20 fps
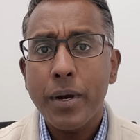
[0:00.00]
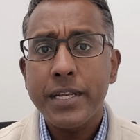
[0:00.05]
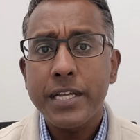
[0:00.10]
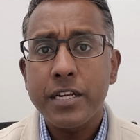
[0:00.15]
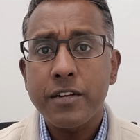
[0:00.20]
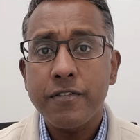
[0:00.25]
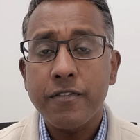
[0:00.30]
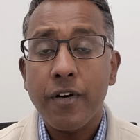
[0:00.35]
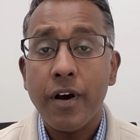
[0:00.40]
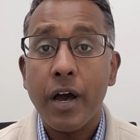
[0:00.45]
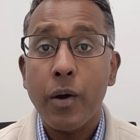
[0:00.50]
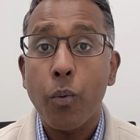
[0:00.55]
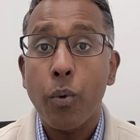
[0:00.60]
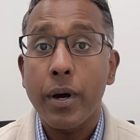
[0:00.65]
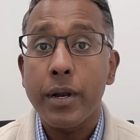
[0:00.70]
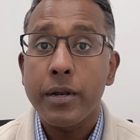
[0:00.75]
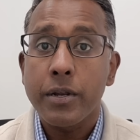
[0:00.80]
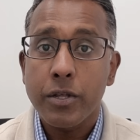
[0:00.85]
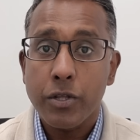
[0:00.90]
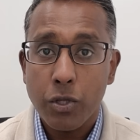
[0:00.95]
identify
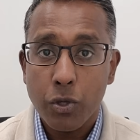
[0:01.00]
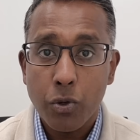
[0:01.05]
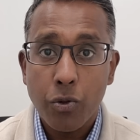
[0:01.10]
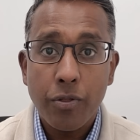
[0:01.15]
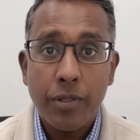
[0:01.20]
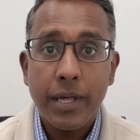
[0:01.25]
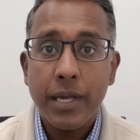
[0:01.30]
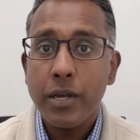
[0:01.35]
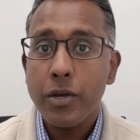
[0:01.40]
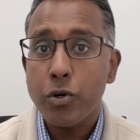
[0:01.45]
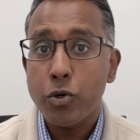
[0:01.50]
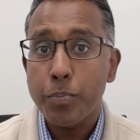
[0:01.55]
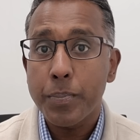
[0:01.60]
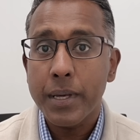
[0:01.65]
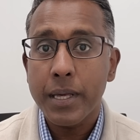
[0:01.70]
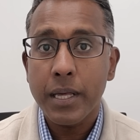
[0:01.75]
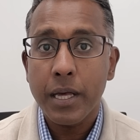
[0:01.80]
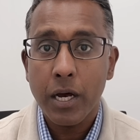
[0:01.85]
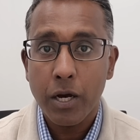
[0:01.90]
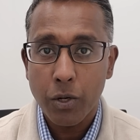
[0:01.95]
what you think could
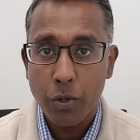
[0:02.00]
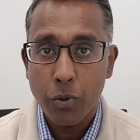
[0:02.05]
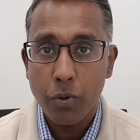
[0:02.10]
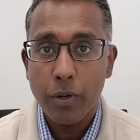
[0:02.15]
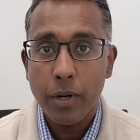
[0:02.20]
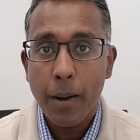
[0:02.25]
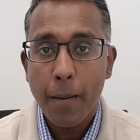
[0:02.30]
be a good